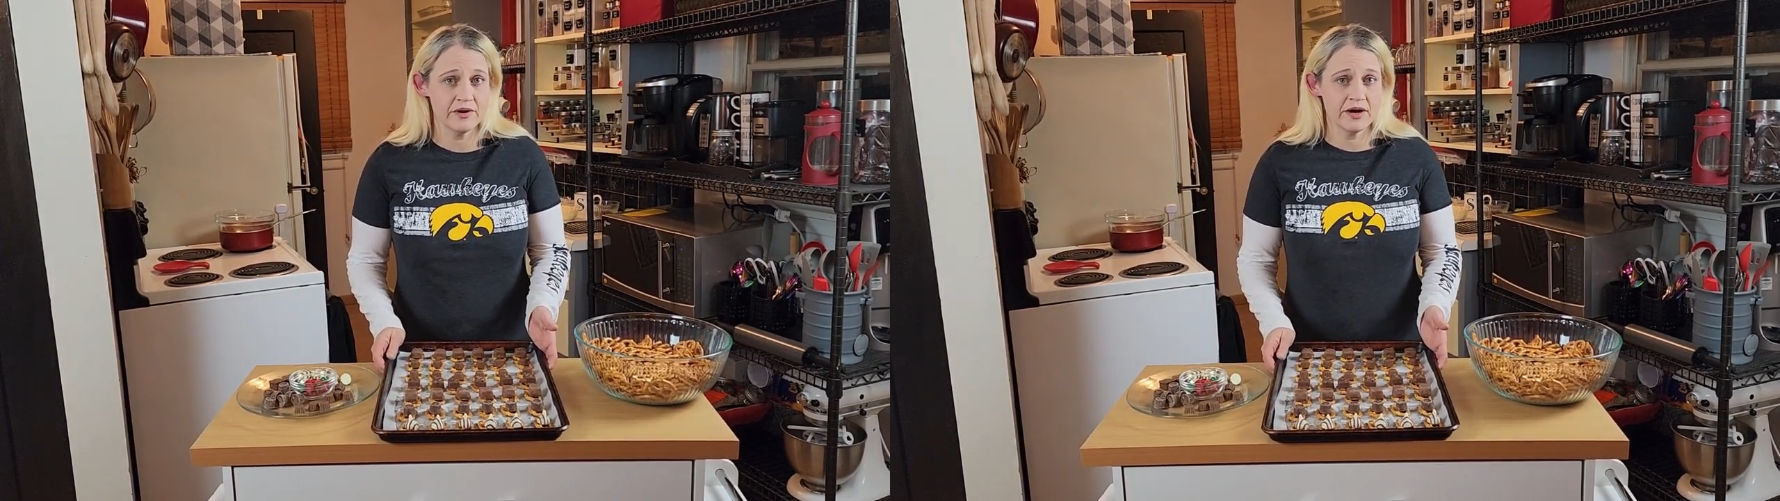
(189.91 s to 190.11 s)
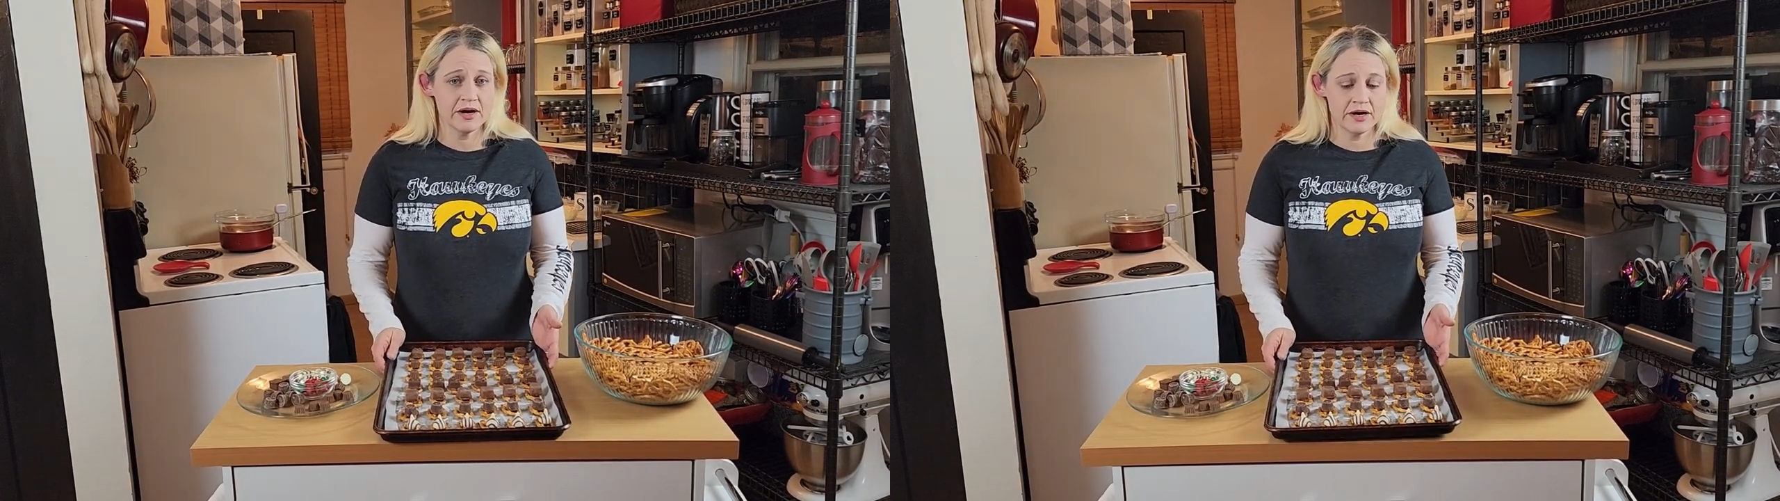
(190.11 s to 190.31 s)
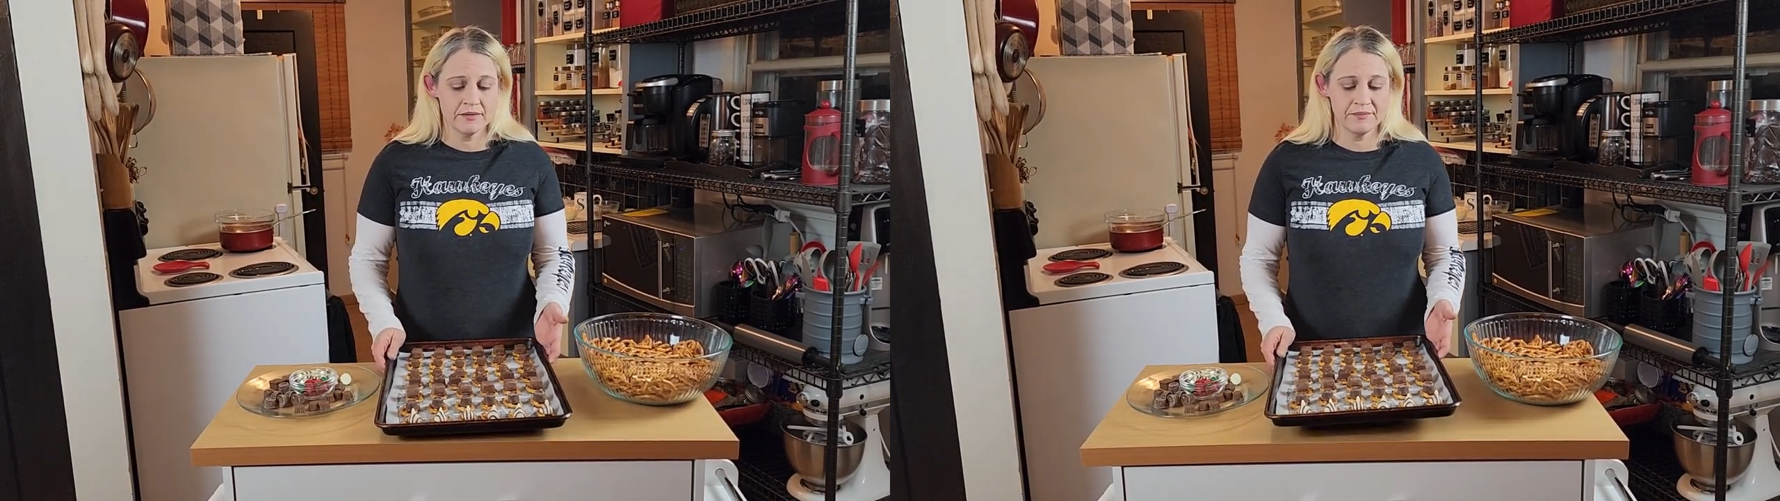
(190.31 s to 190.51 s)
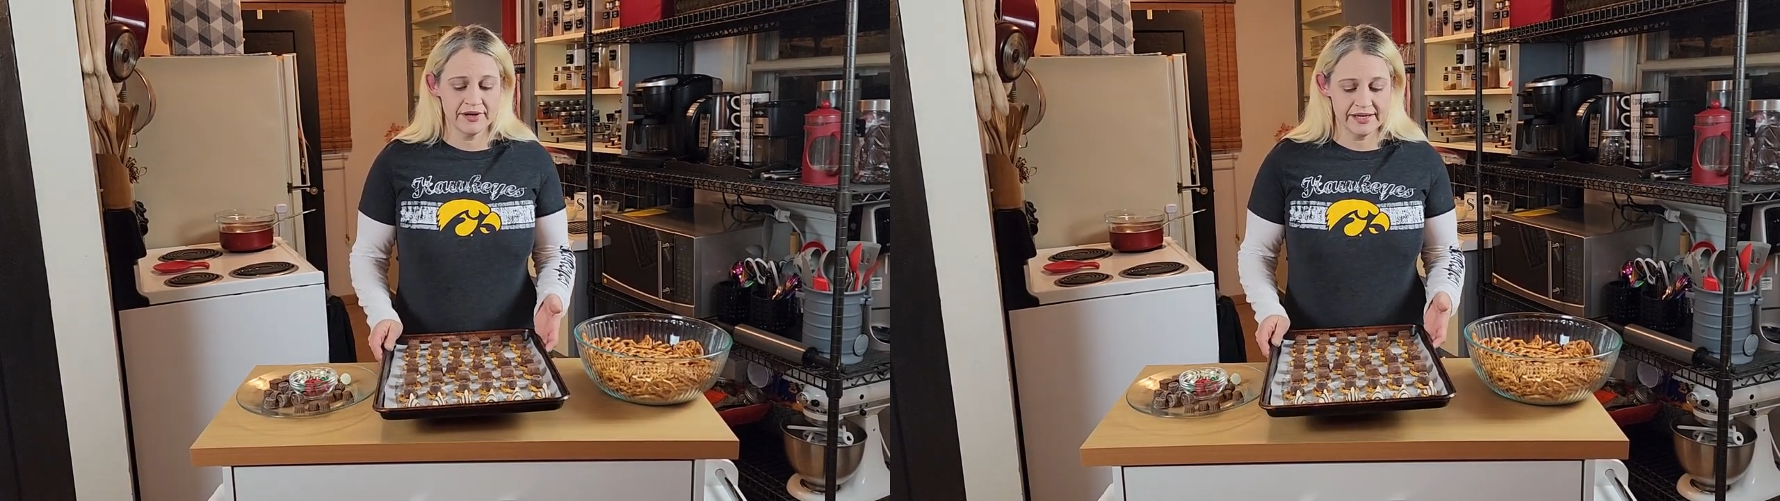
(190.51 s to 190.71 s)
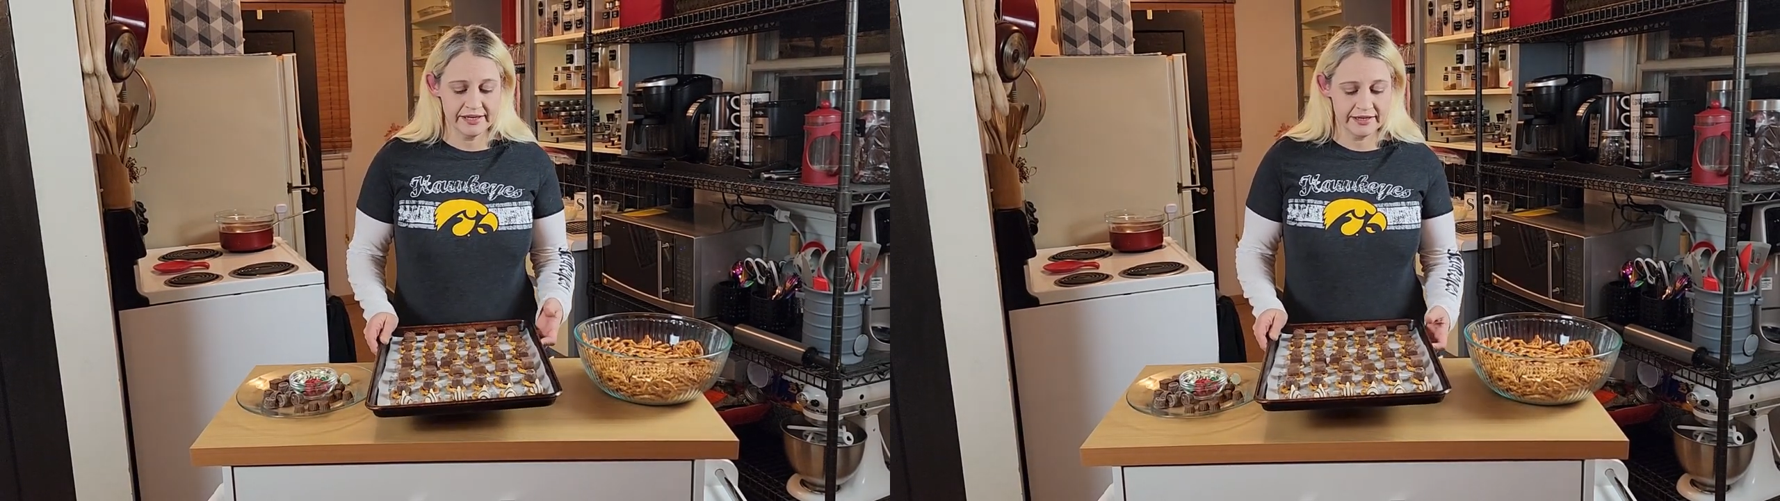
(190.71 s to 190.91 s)
our
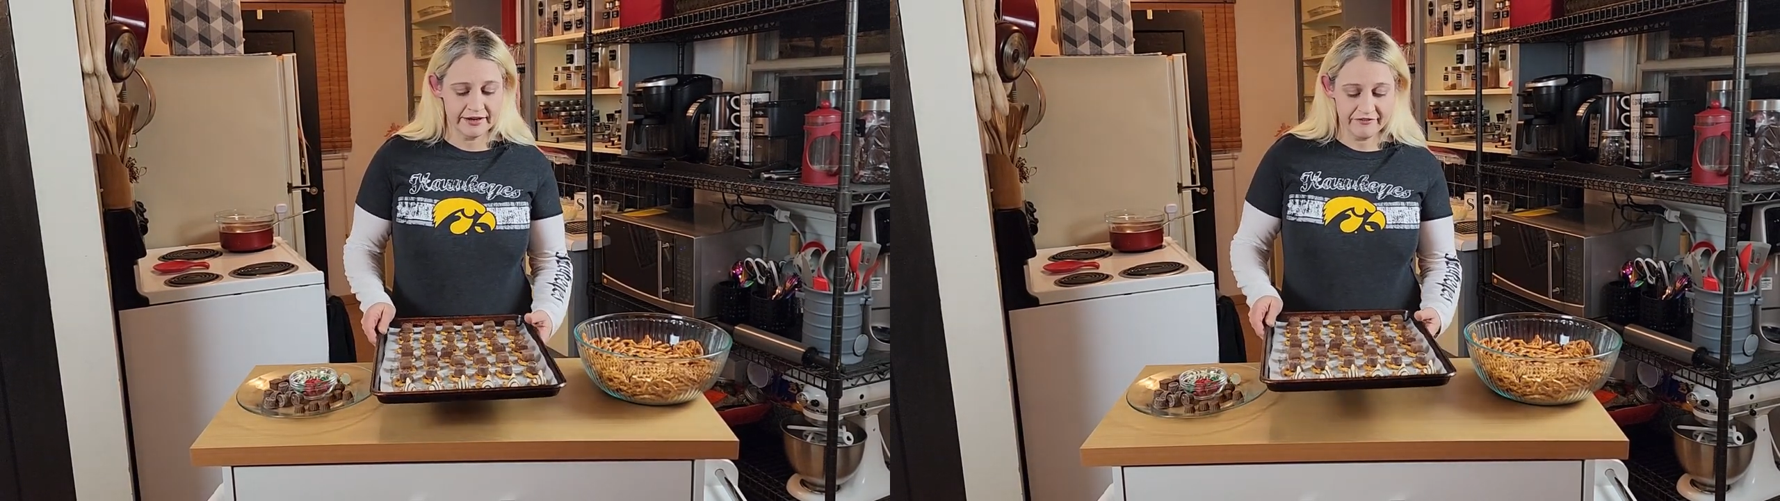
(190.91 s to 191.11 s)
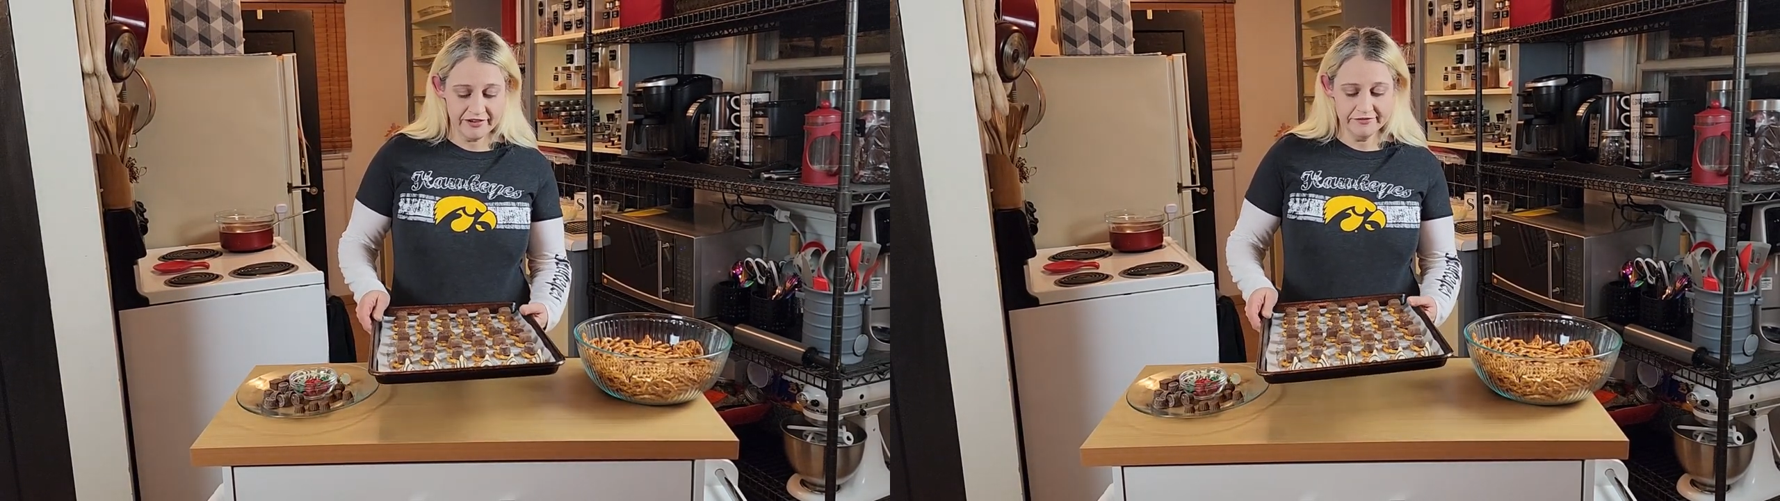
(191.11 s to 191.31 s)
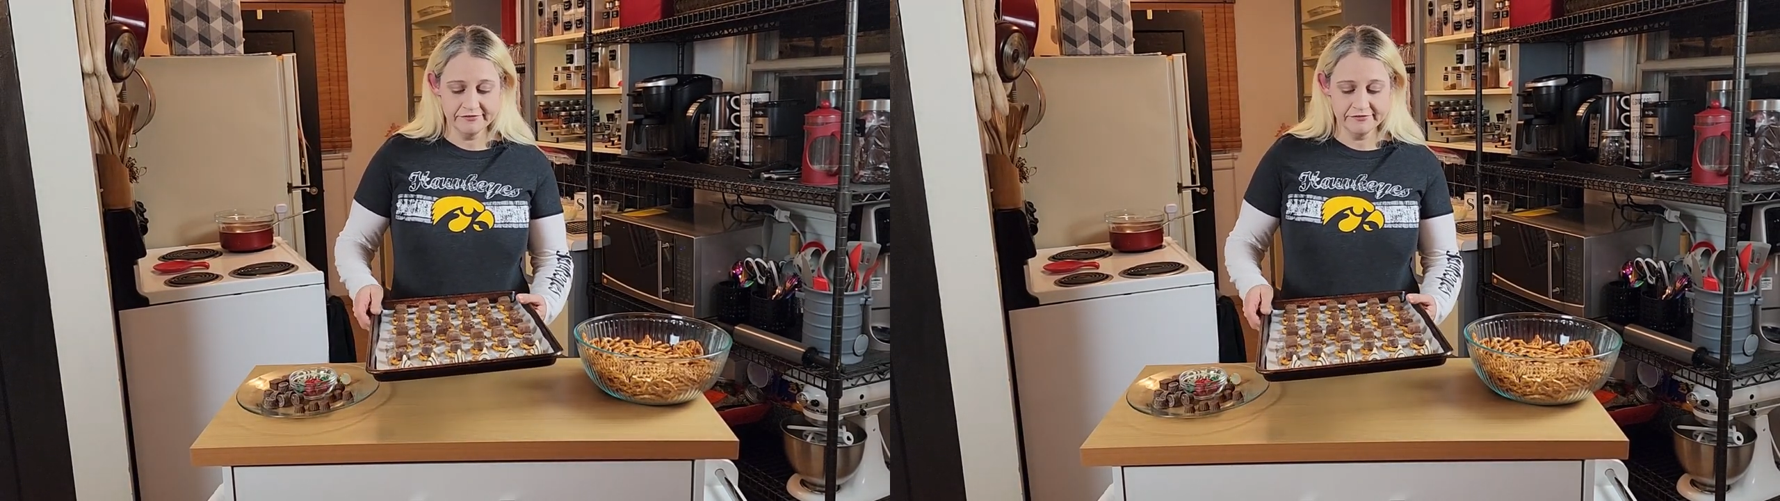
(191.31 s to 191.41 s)
preheated oven